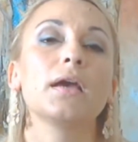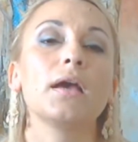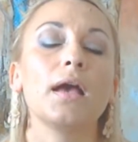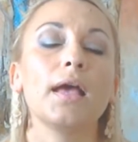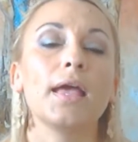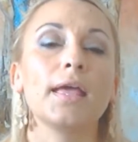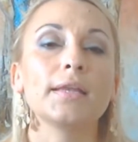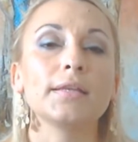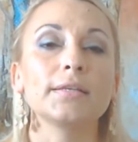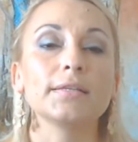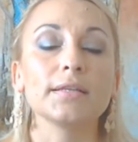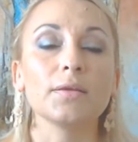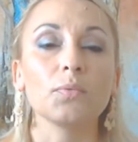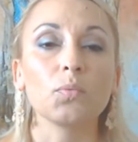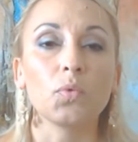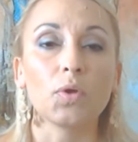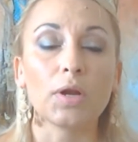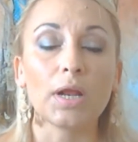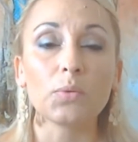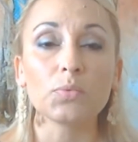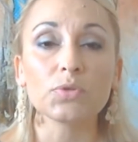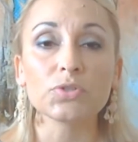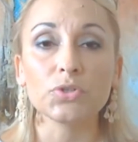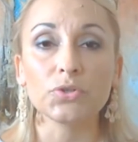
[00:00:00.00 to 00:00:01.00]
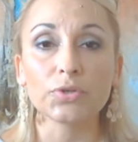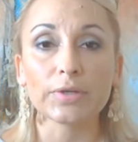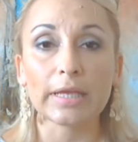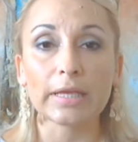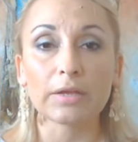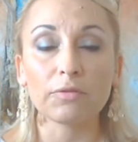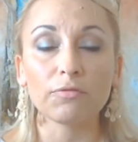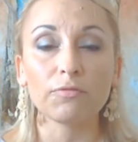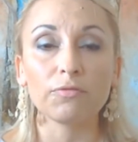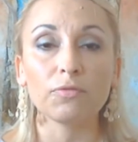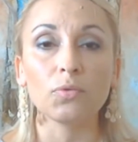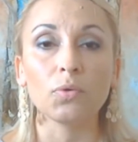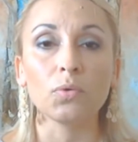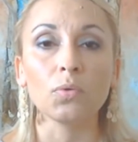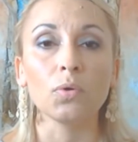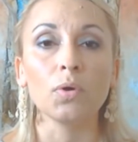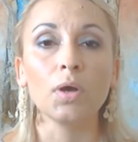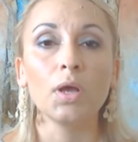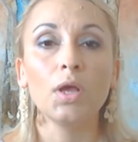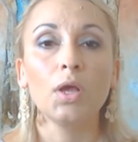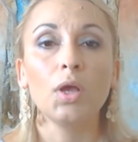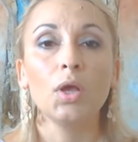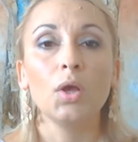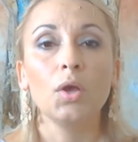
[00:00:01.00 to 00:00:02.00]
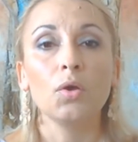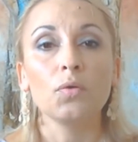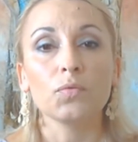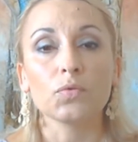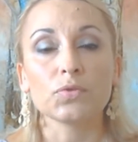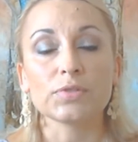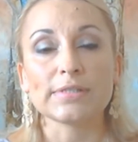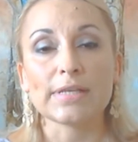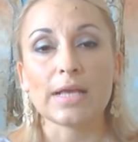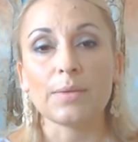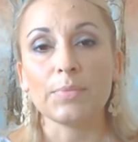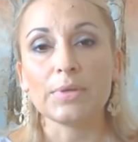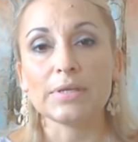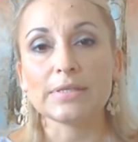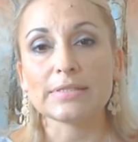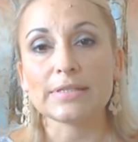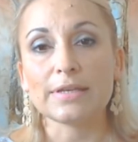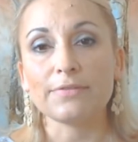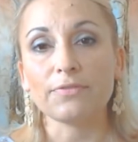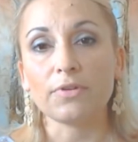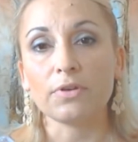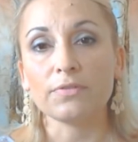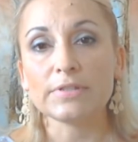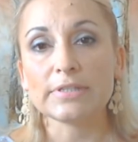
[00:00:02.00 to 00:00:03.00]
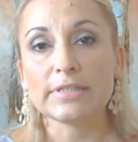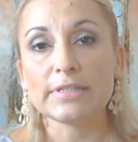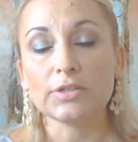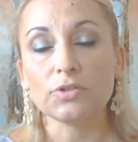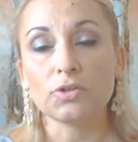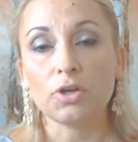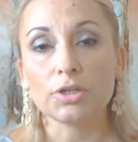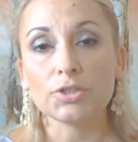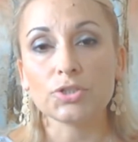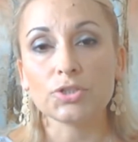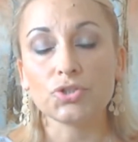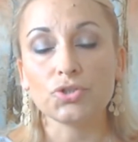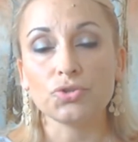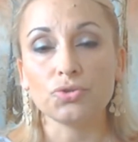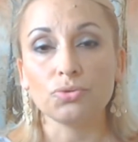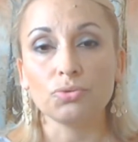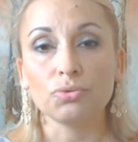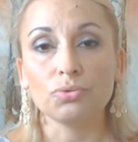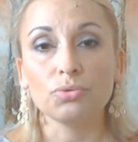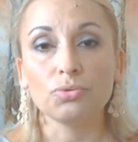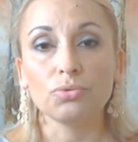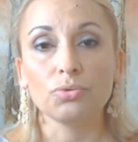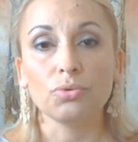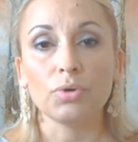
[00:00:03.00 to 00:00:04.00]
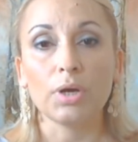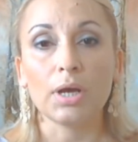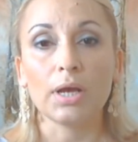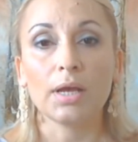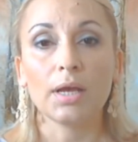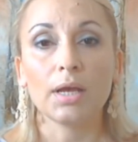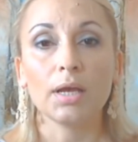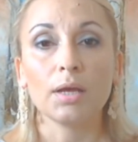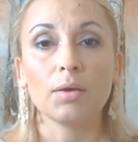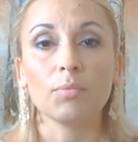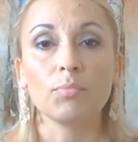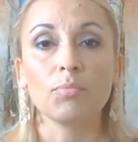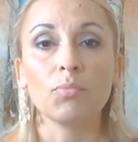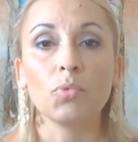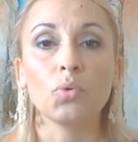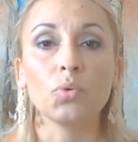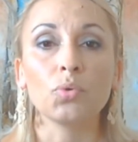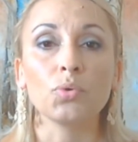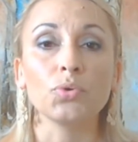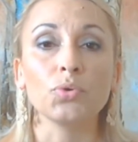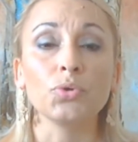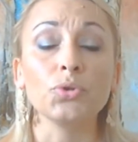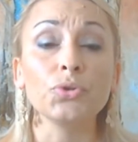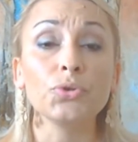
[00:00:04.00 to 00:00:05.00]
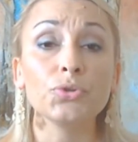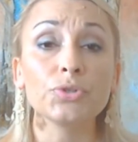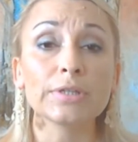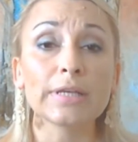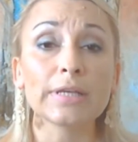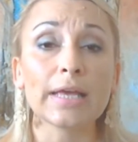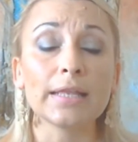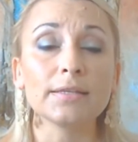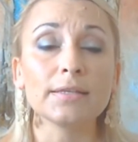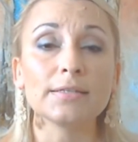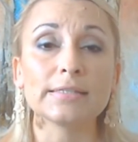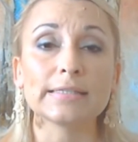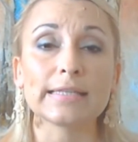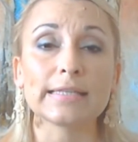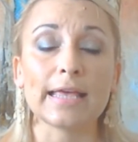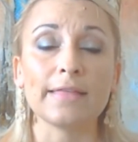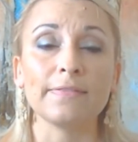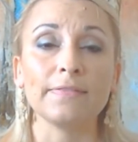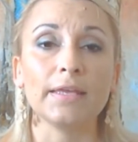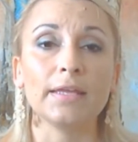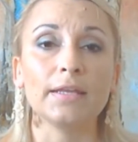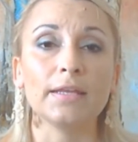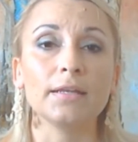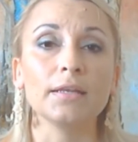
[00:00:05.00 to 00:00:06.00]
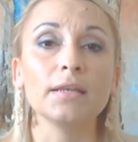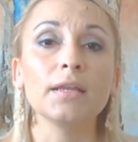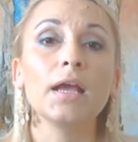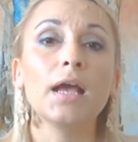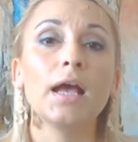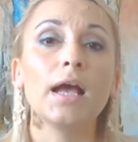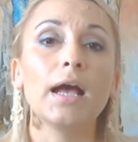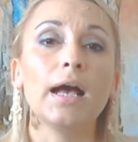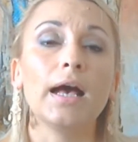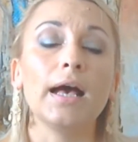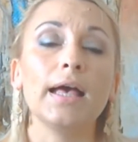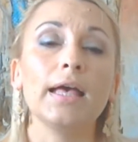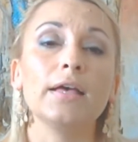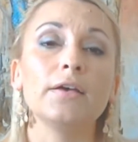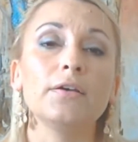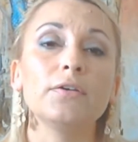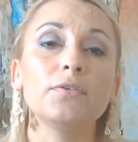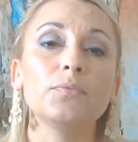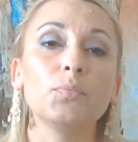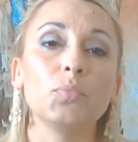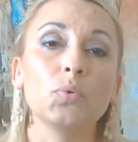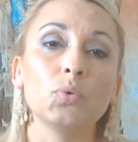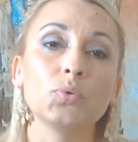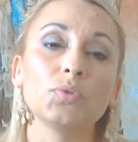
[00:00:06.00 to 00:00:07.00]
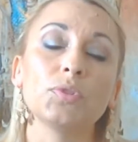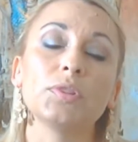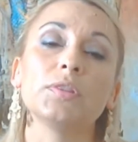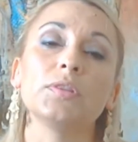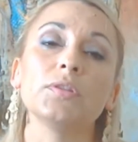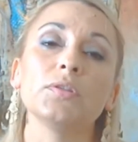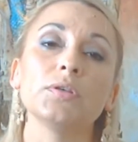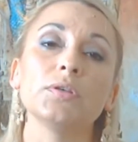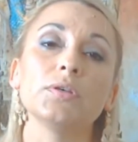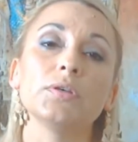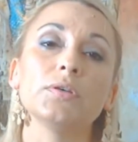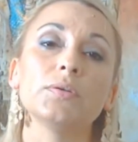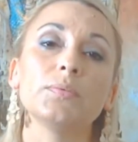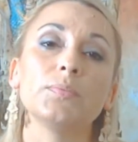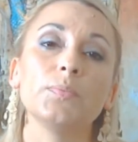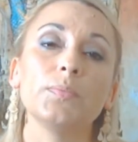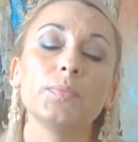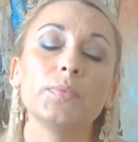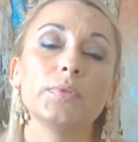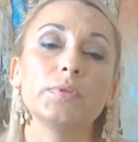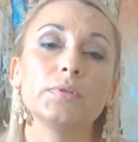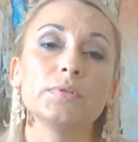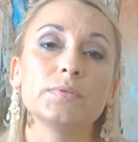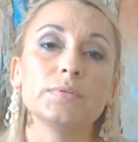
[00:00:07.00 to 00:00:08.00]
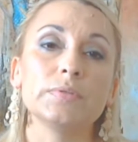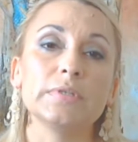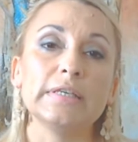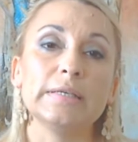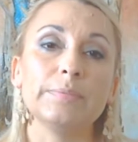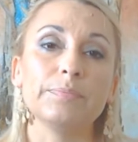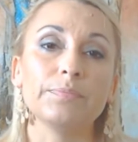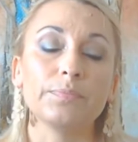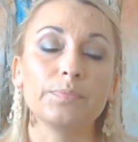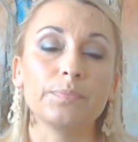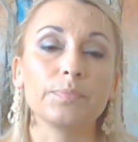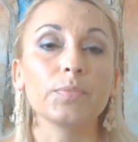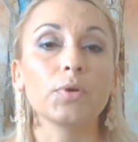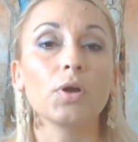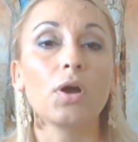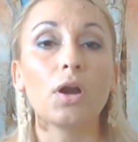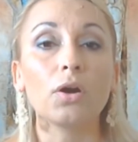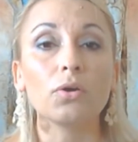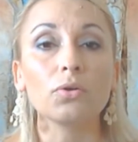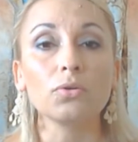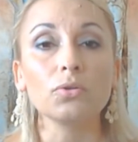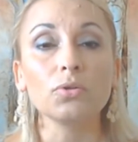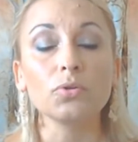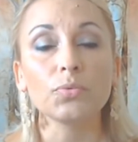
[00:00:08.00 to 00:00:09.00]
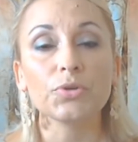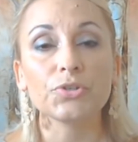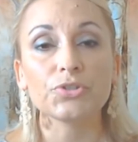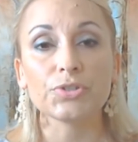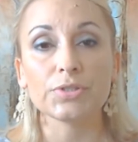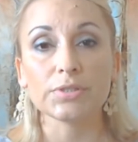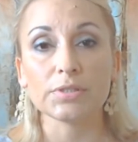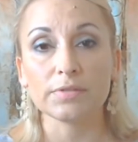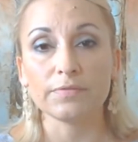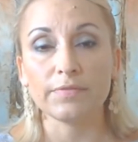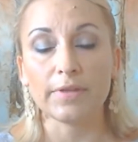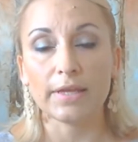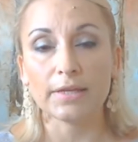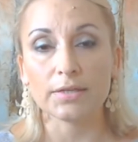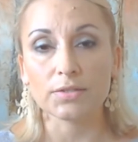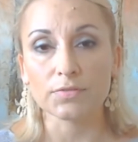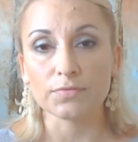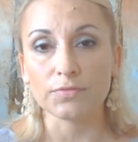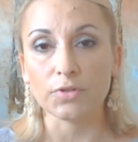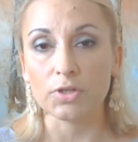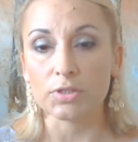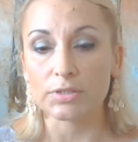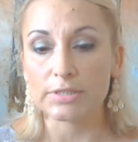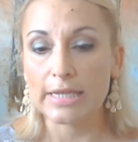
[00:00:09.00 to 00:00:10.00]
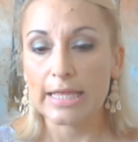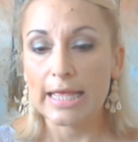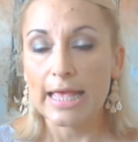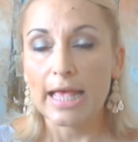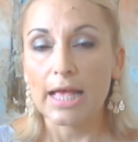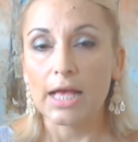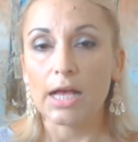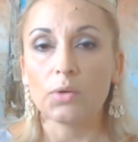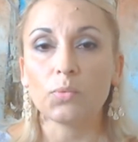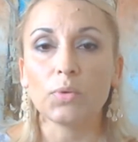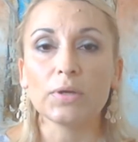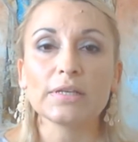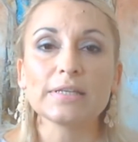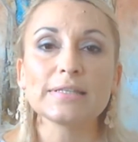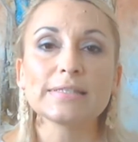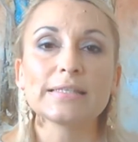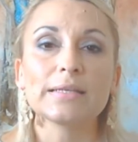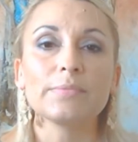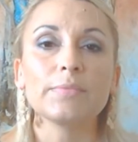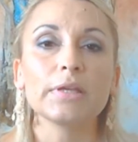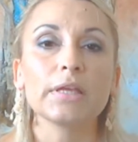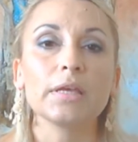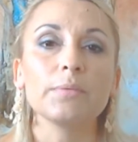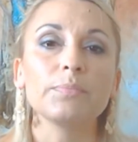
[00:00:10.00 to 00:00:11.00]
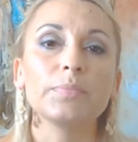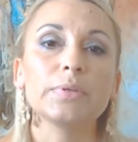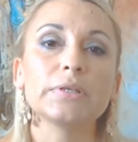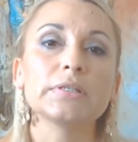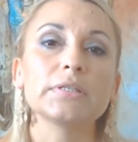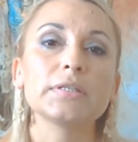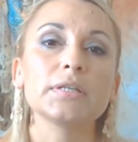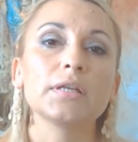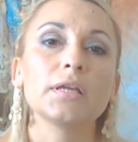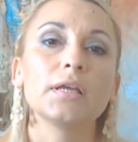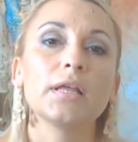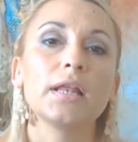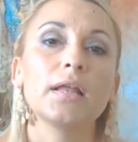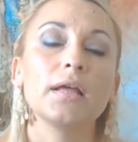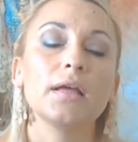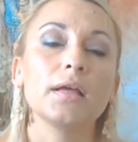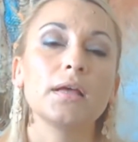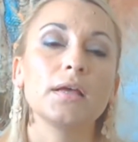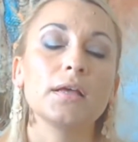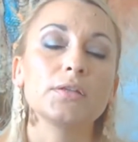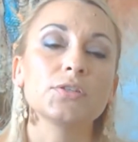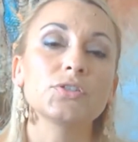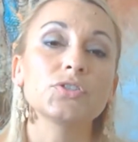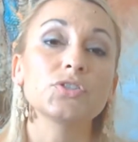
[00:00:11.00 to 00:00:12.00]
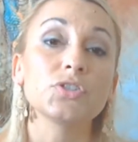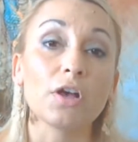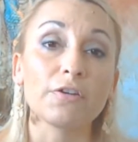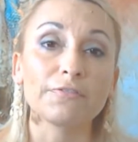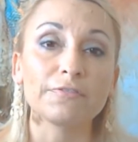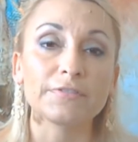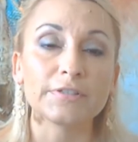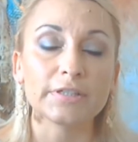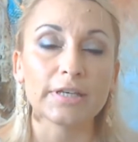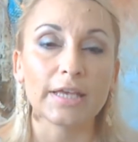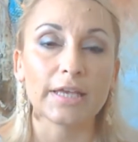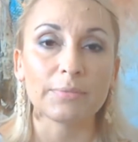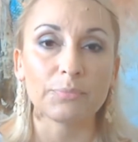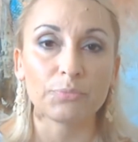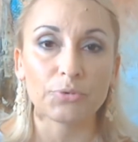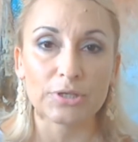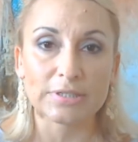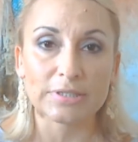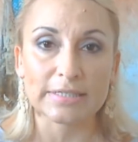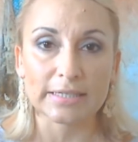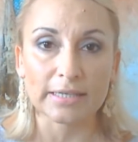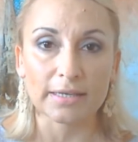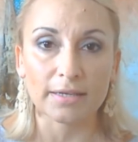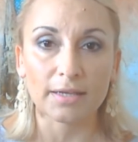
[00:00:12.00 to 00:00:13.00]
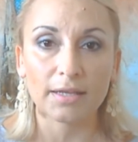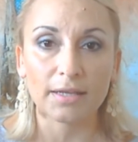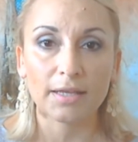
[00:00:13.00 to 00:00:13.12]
And what I was looking for summer is, I've obviously got your more nude colors, and then I have bought the deep coral, which is the Vegas Vault. I wanted something a bit softer and prettier,